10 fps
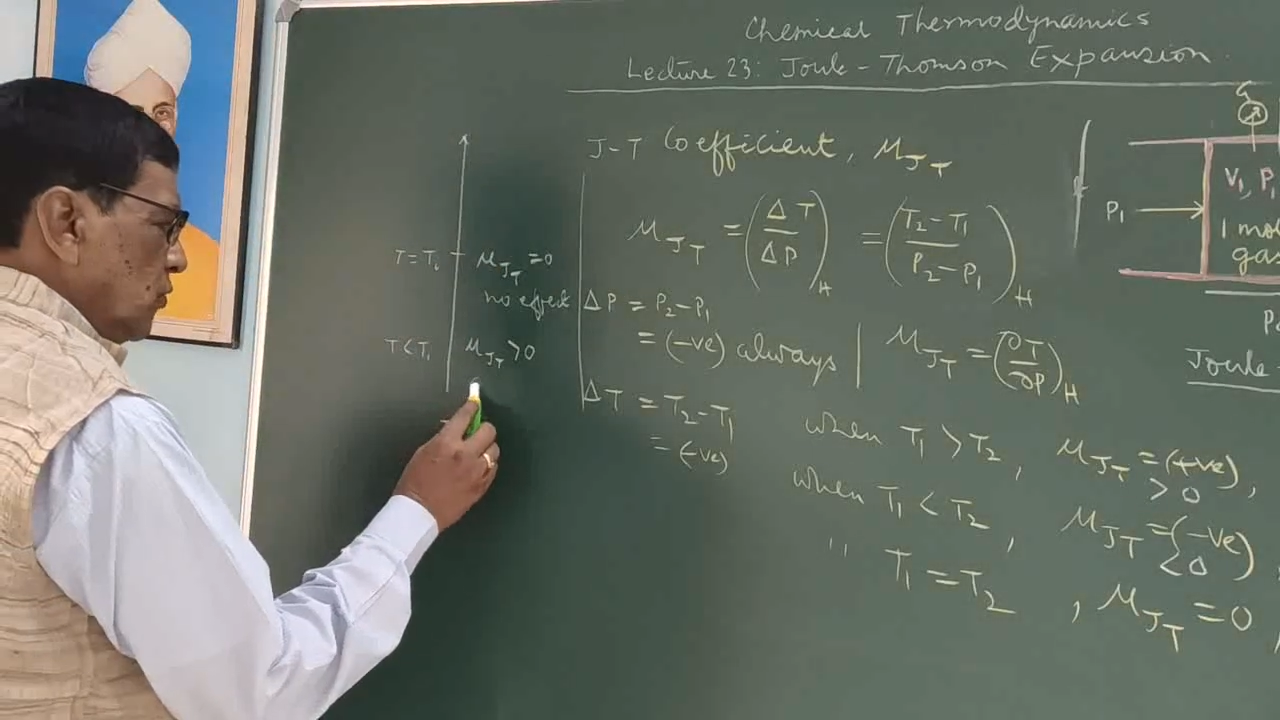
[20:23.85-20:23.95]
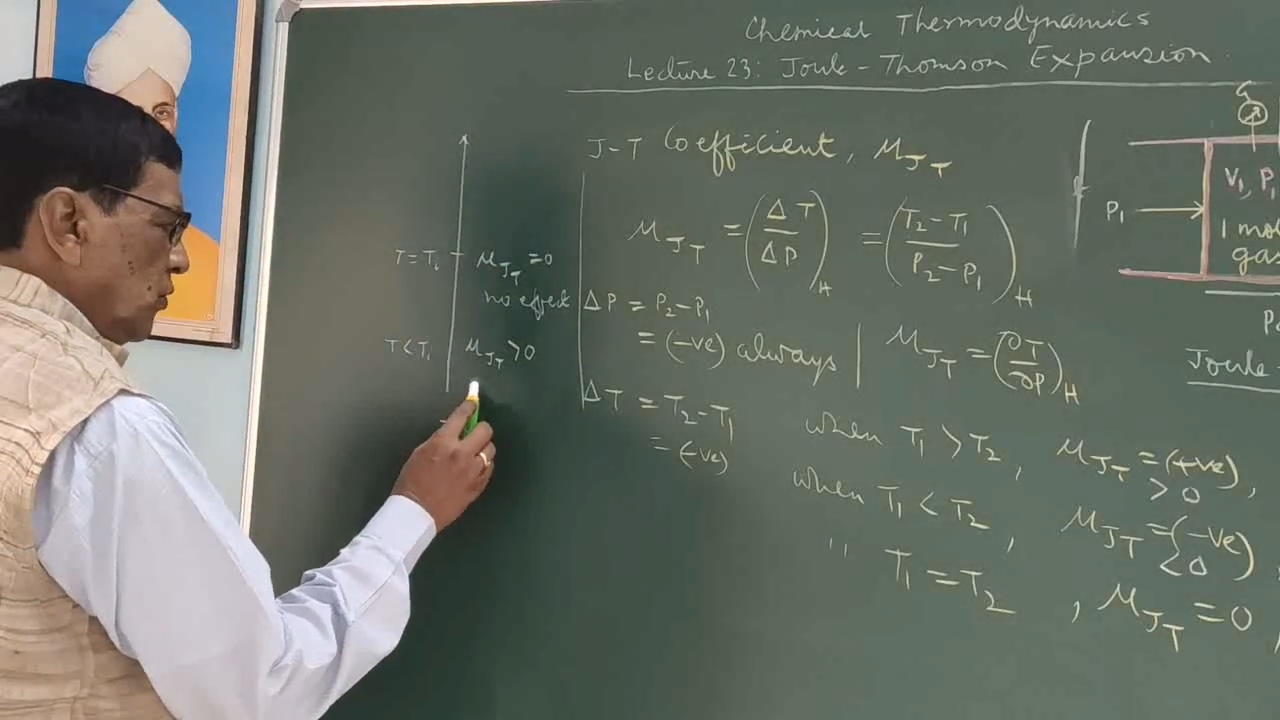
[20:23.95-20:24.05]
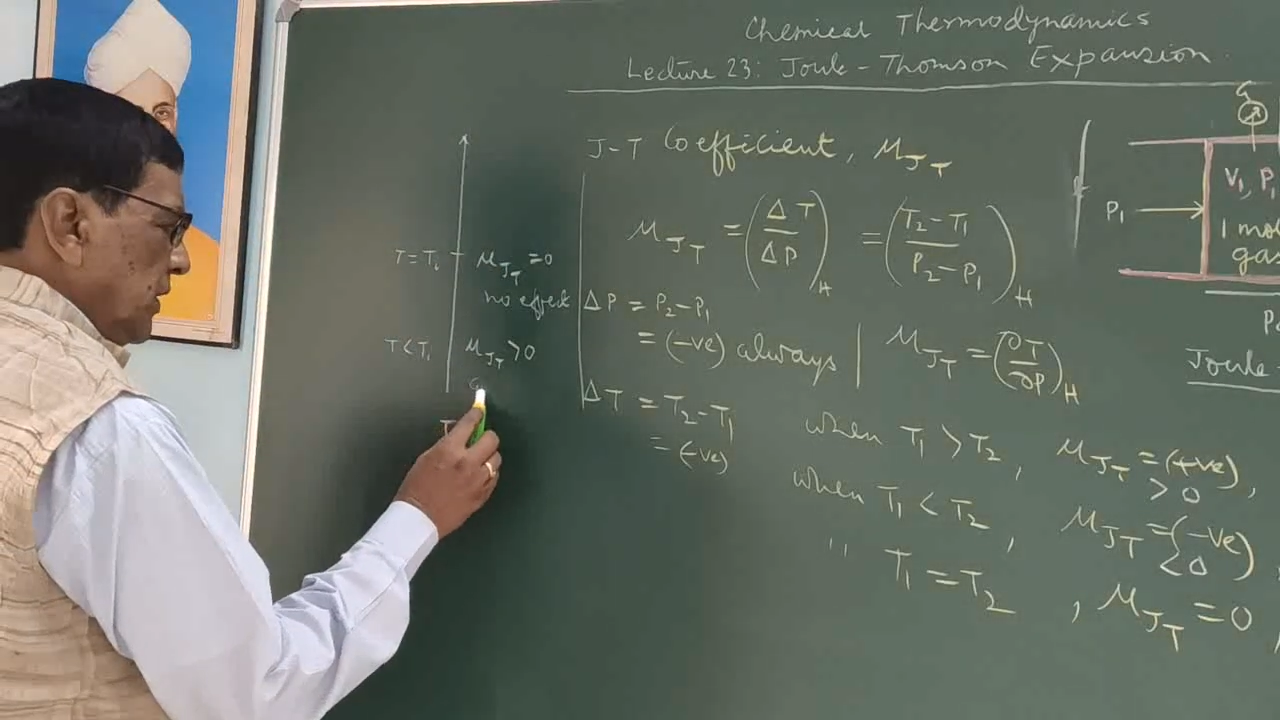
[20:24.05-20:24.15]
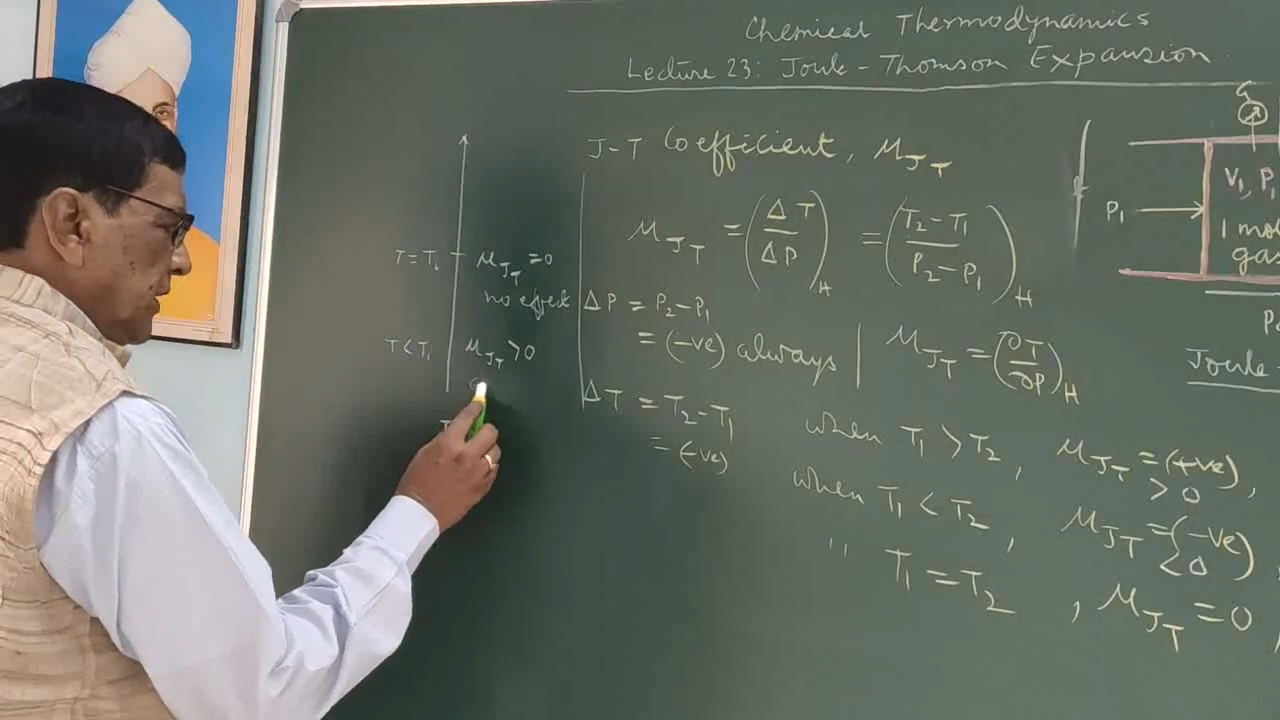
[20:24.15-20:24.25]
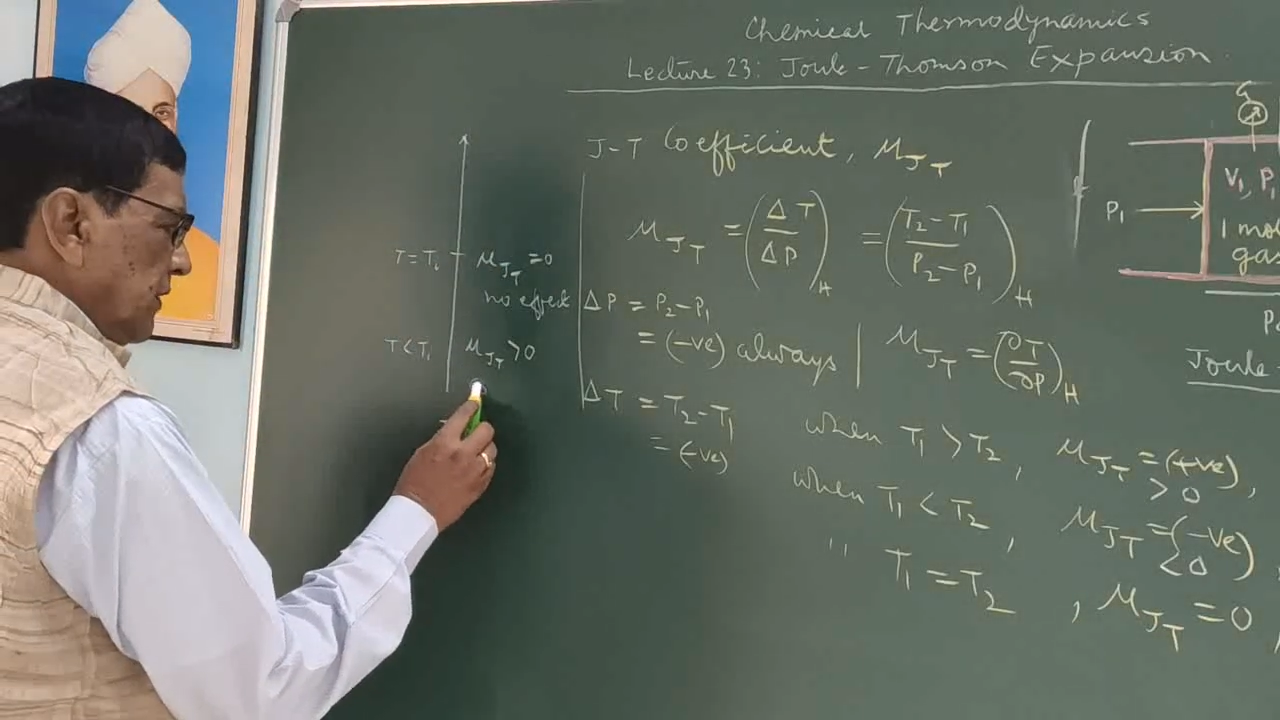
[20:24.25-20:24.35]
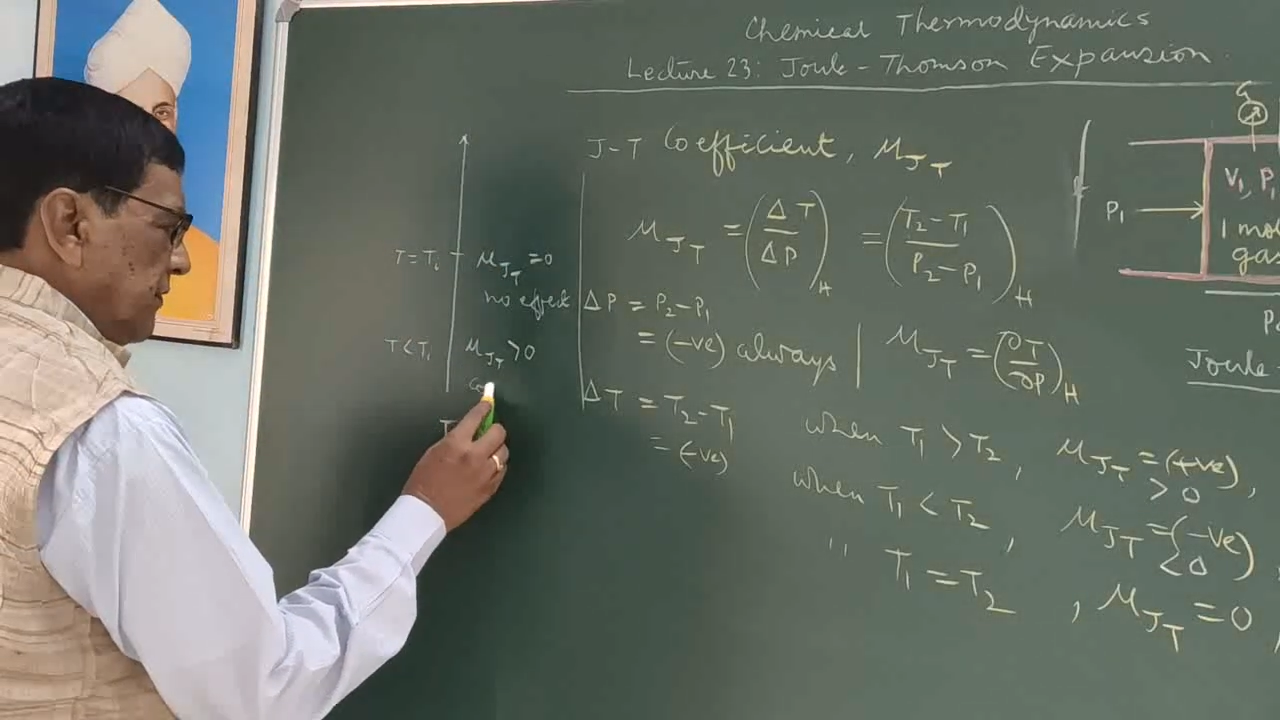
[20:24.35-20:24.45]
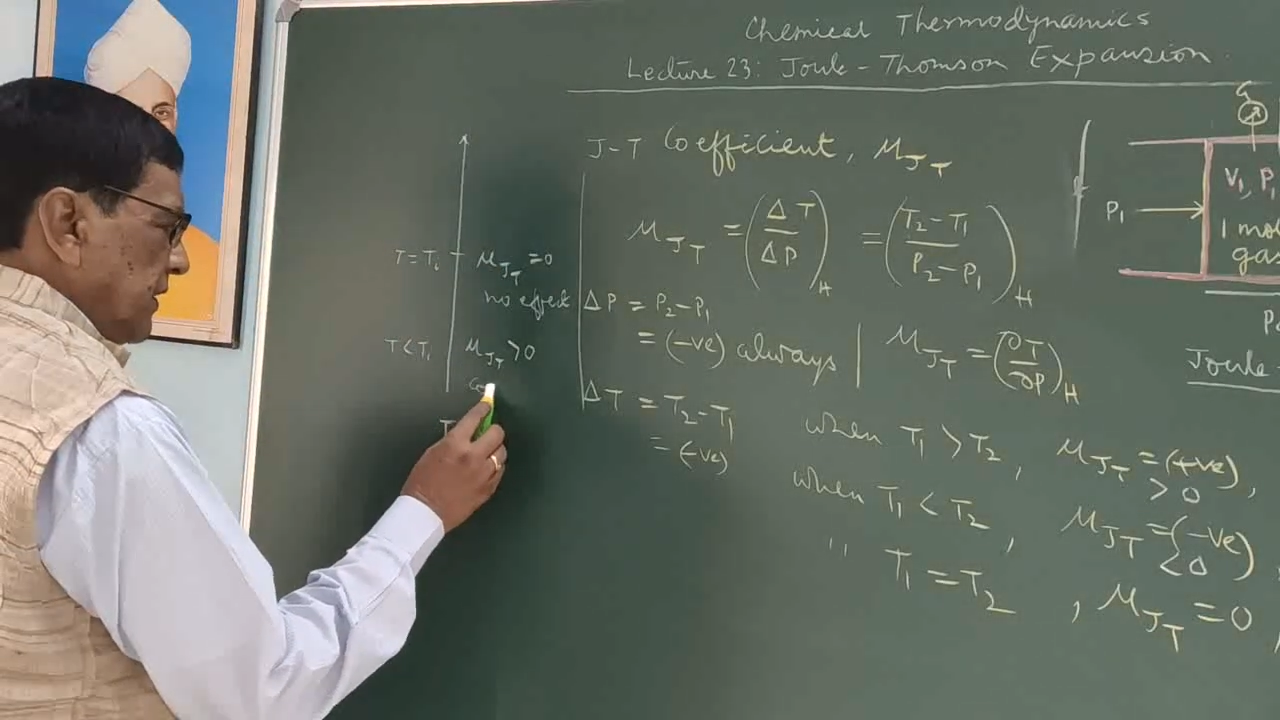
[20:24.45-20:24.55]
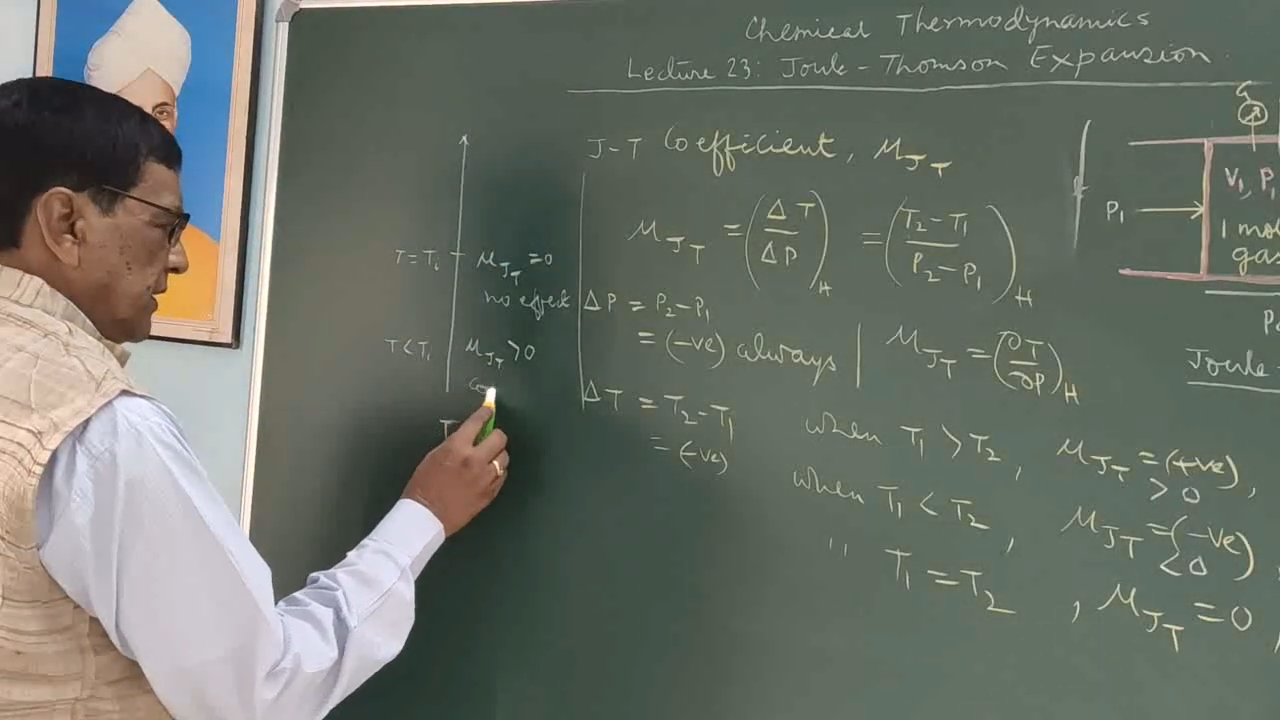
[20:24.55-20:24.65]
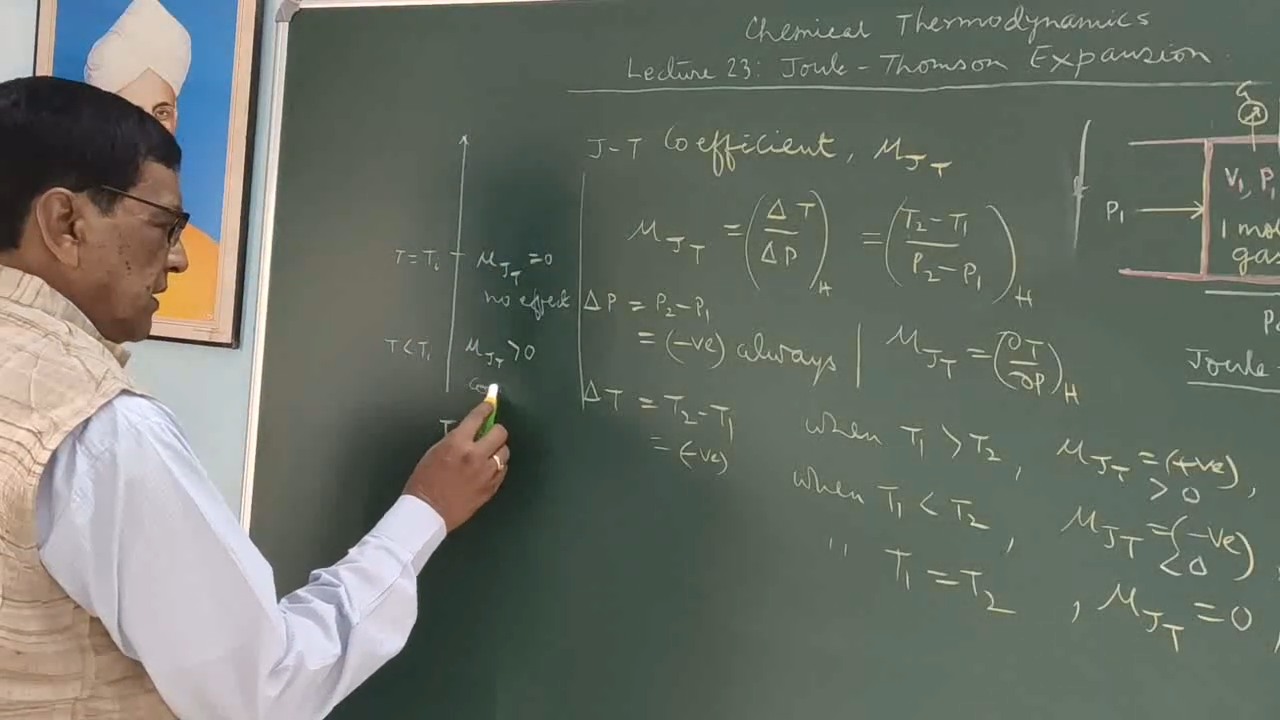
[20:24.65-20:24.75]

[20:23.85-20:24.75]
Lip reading: cooling effect.